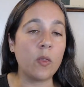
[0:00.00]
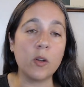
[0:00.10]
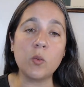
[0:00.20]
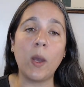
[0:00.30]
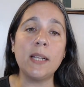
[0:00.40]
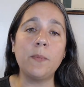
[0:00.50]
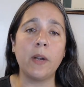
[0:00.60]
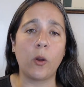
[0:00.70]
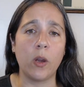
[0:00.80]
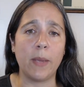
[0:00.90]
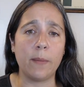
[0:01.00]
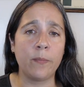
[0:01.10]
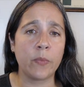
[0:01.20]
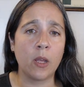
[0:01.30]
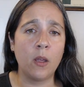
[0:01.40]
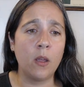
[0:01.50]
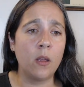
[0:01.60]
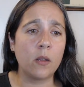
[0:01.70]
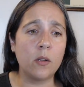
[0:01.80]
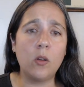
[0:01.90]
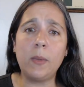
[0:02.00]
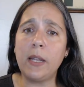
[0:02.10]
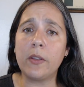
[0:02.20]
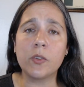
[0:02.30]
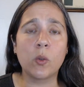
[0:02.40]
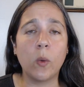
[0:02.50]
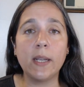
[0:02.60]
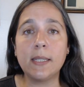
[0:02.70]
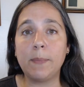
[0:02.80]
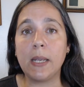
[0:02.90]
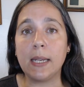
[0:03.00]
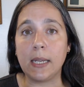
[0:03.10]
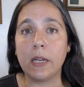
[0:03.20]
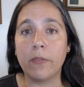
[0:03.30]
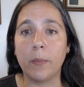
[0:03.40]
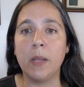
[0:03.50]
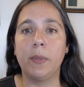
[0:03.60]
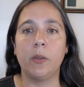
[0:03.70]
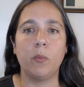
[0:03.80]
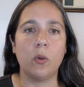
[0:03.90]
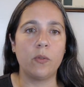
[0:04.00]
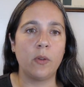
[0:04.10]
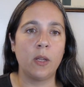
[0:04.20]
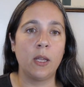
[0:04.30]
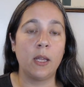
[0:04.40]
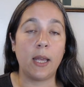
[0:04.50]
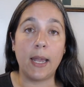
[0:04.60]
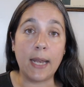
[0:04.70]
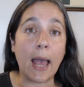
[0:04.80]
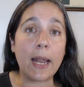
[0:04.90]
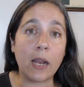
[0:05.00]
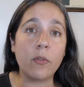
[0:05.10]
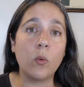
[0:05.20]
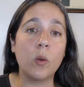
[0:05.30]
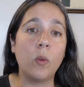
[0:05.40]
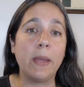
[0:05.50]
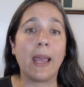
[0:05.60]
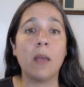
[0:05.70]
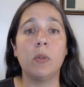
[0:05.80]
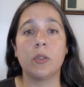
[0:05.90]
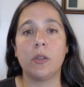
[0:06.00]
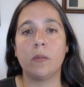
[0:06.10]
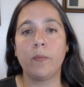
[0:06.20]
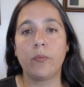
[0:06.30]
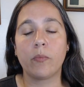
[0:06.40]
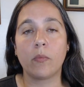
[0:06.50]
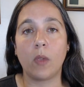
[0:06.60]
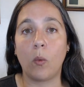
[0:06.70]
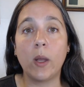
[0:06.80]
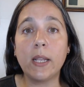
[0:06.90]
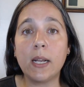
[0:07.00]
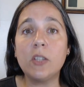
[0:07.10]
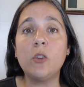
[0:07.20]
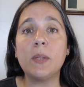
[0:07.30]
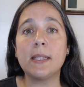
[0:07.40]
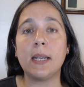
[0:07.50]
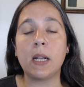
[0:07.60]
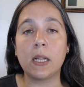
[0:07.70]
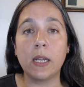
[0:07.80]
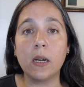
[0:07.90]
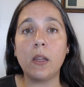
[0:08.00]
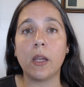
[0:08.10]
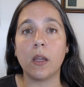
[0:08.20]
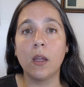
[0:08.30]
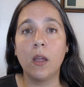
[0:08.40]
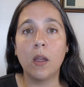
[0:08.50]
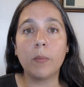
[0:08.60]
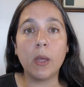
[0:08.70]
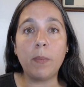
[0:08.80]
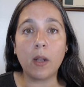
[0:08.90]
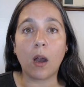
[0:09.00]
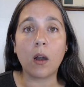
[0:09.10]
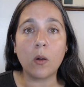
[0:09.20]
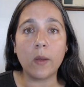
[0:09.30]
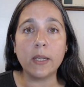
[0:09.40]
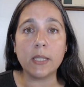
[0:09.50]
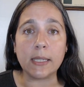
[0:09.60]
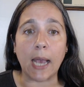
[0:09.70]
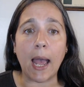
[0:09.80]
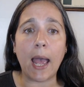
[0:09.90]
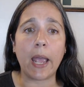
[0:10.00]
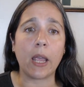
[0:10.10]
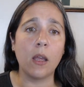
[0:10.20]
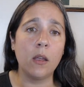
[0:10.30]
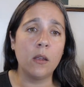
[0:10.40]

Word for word: There's widespread agreement. Globally, there's going to be a need for people to move, and not everyone will be able to. Uh, what can I do but say it clearly? People are going to die.